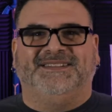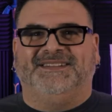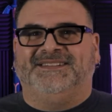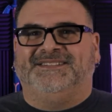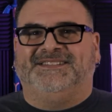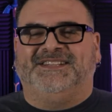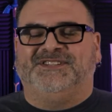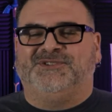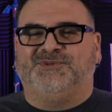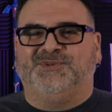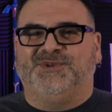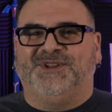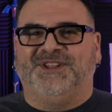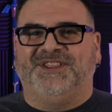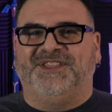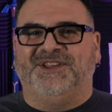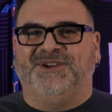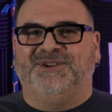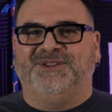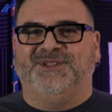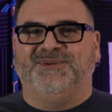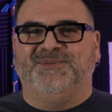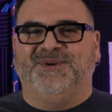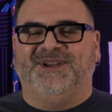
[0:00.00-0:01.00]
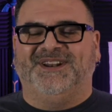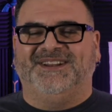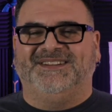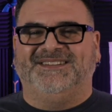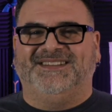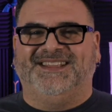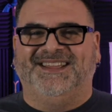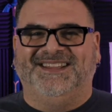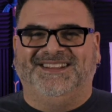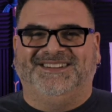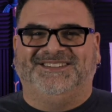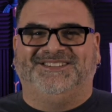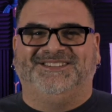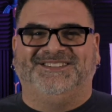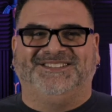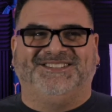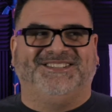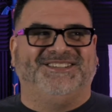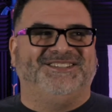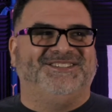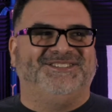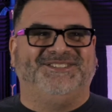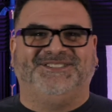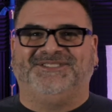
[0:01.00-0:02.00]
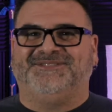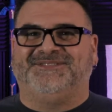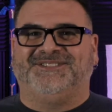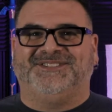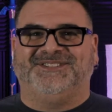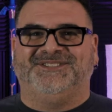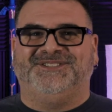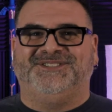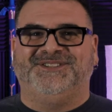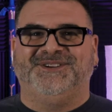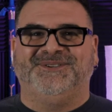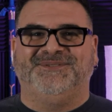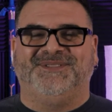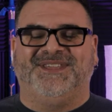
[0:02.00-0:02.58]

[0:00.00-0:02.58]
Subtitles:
That's really the only way to do